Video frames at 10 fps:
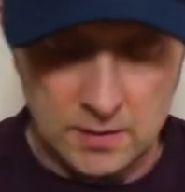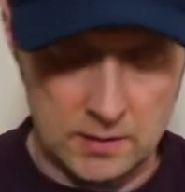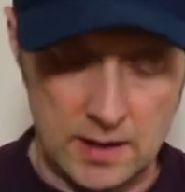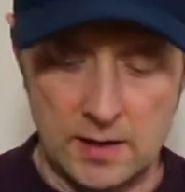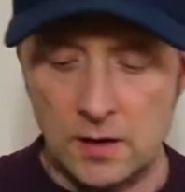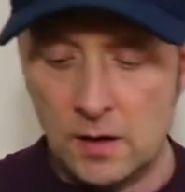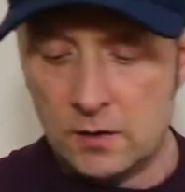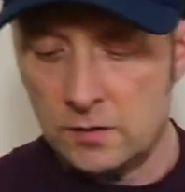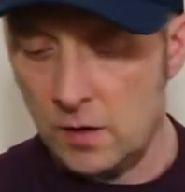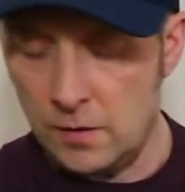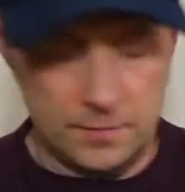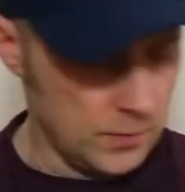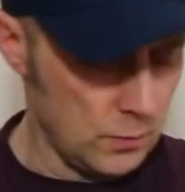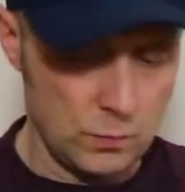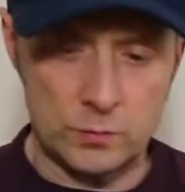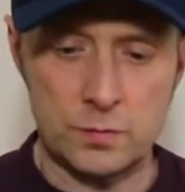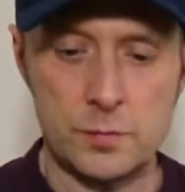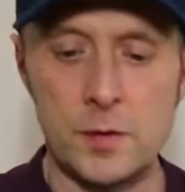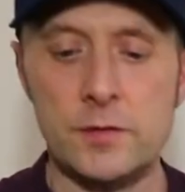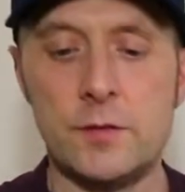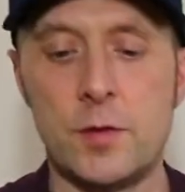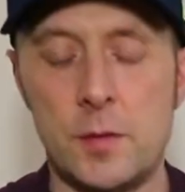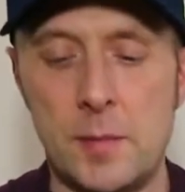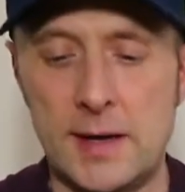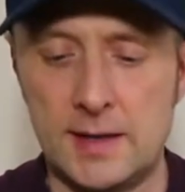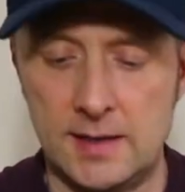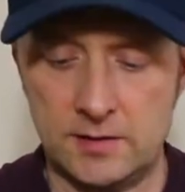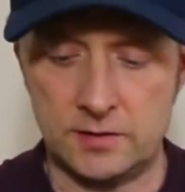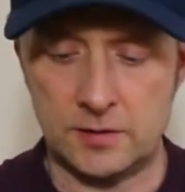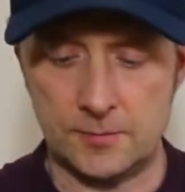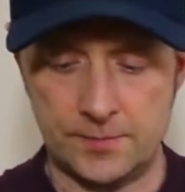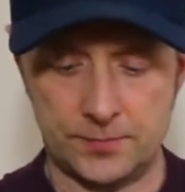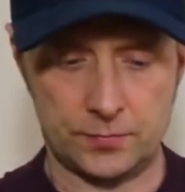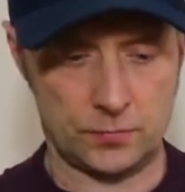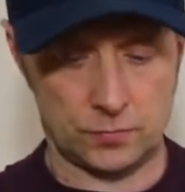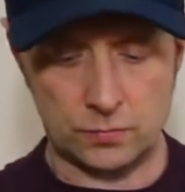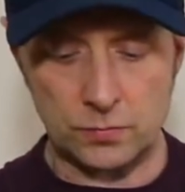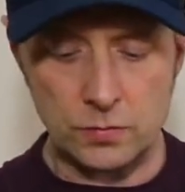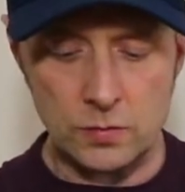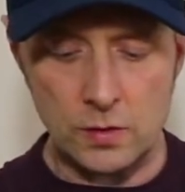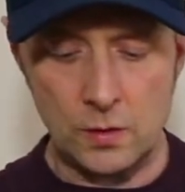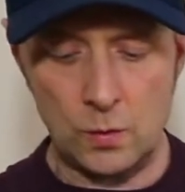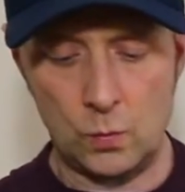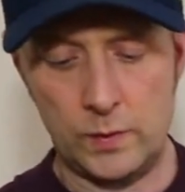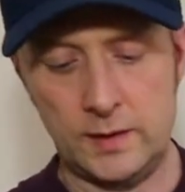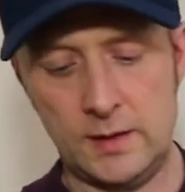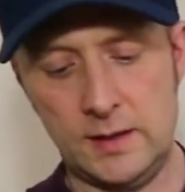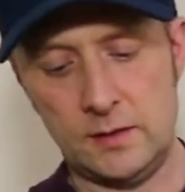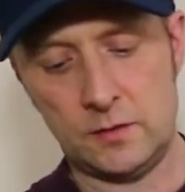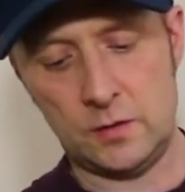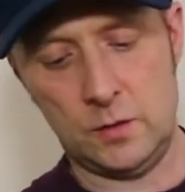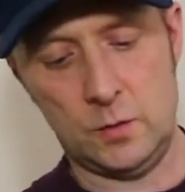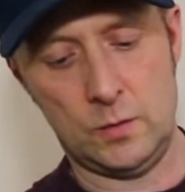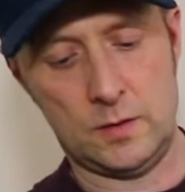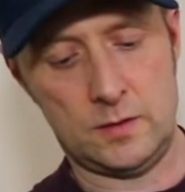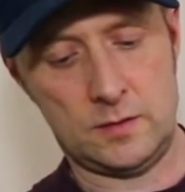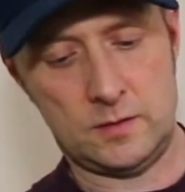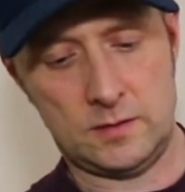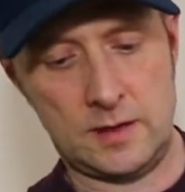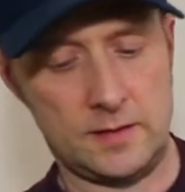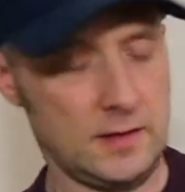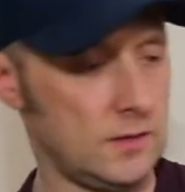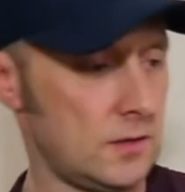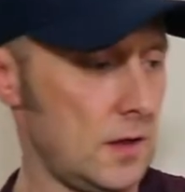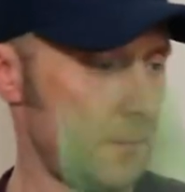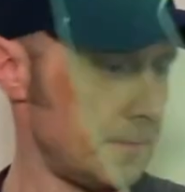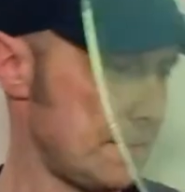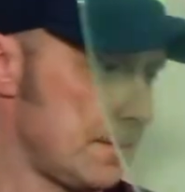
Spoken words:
Okay, so once we've removed it from the package, we need to take the insert.